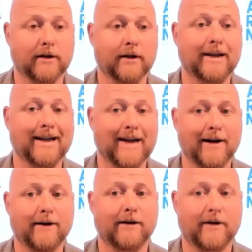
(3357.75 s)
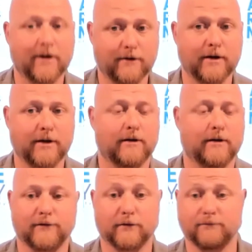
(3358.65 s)
in the entire country
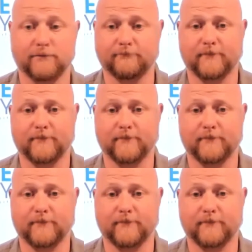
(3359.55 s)
for,